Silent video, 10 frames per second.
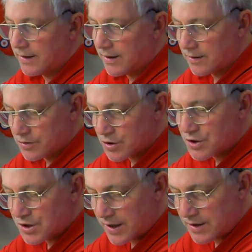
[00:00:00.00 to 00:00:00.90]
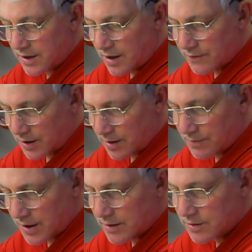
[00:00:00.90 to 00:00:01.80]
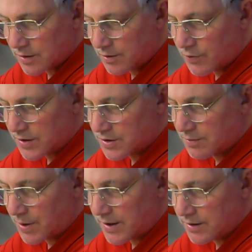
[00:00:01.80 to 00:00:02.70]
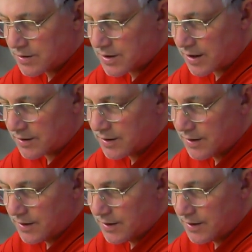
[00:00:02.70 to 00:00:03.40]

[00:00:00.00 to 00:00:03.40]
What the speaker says: and it'll just stay covered up then till the rest of the painting's done.